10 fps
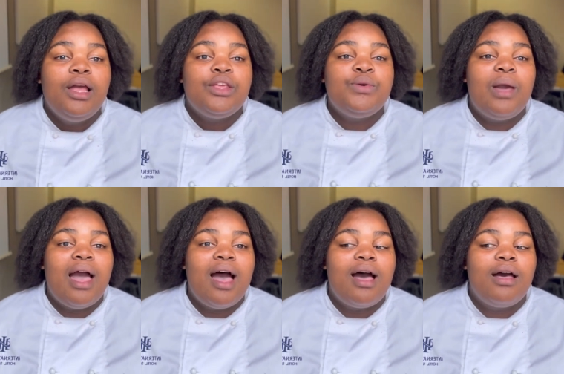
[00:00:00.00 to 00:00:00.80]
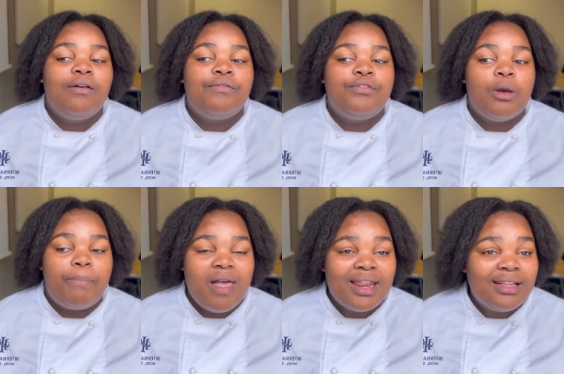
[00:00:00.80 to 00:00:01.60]
you have your
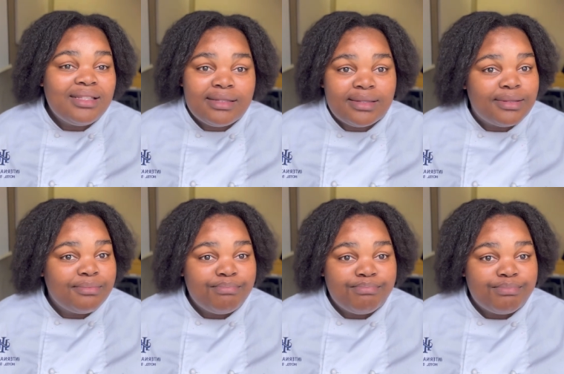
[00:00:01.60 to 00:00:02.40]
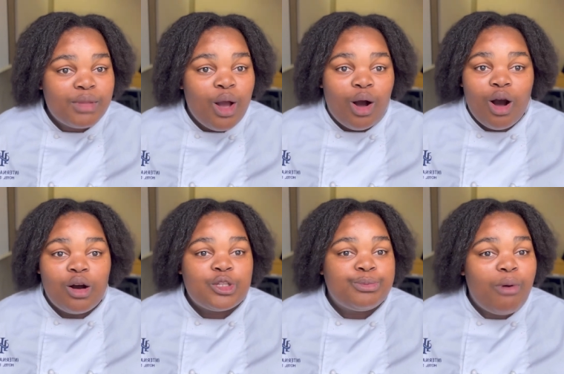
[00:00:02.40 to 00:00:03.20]
parents
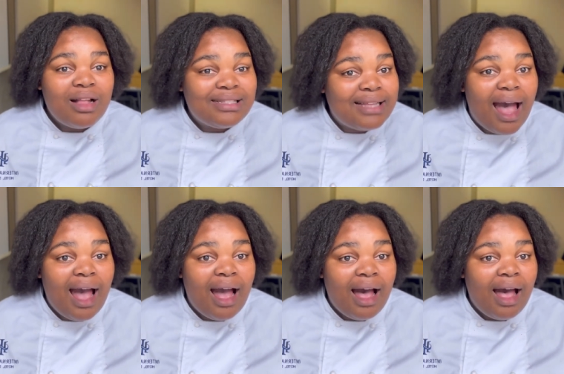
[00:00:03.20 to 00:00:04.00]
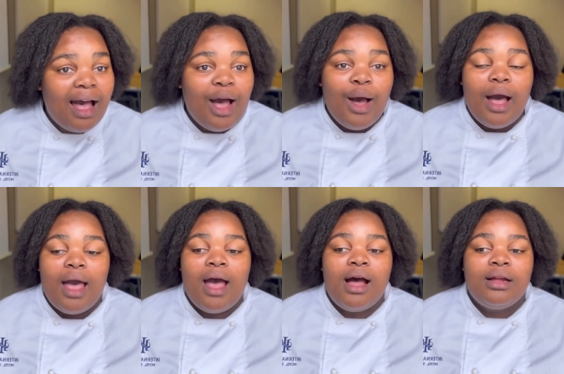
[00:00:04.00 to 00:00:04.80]
or sponsor
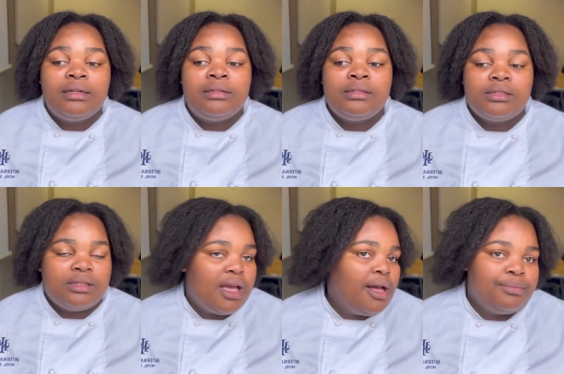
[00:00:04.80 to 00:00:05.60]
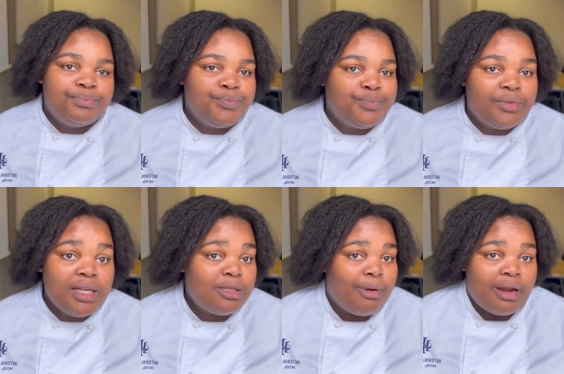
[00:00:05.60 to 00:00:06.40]
and yeah
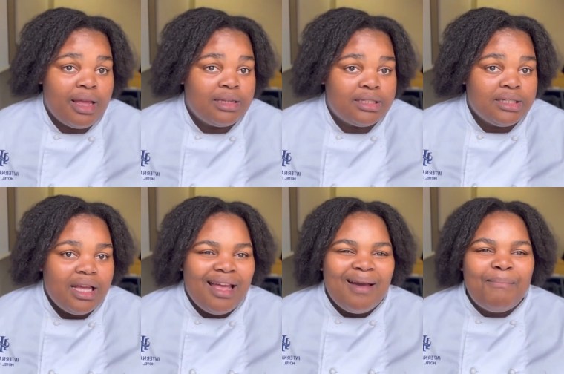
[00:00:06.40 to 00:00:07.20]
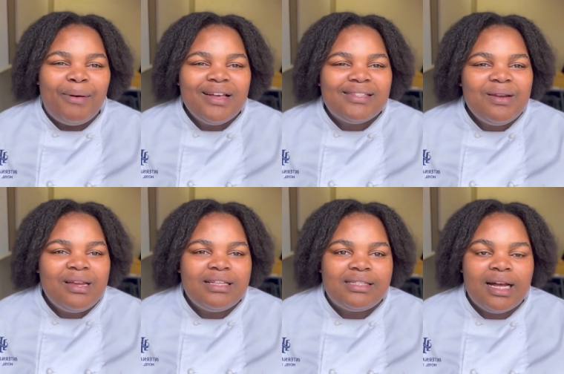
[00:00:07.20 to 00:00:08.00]
that's about it
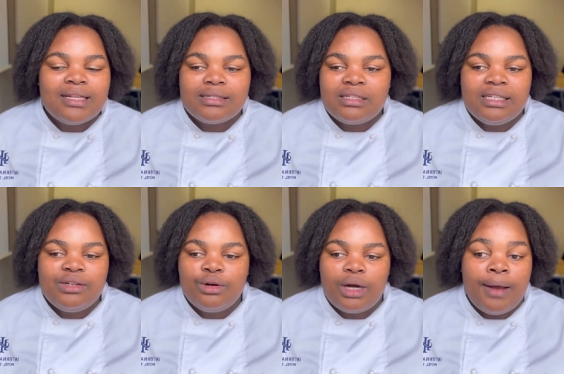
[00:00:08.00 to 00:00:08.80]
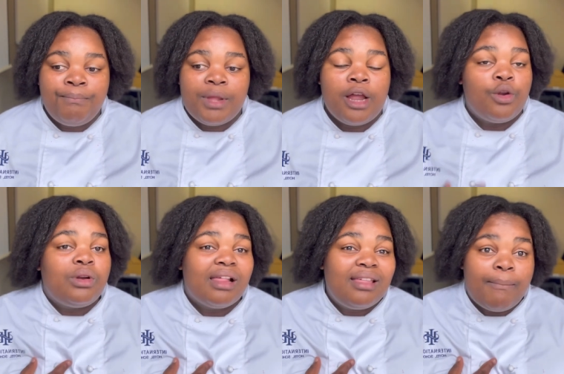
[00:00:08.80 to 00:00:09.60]
bursaries as zero i mean i know
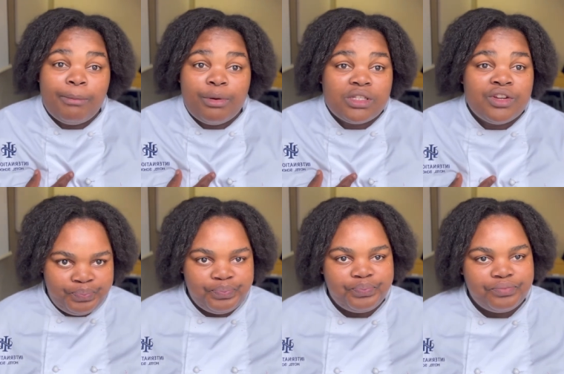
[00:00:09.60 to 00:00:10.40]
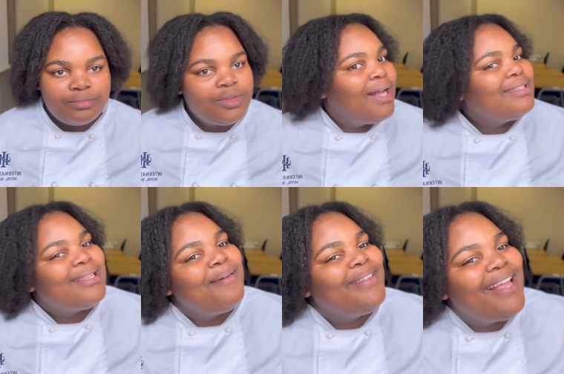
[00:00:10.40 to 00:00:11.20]
nothing about bursaries and
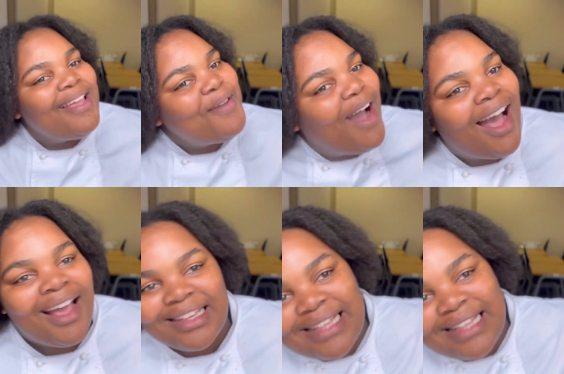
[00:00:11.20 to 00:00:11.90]
so you are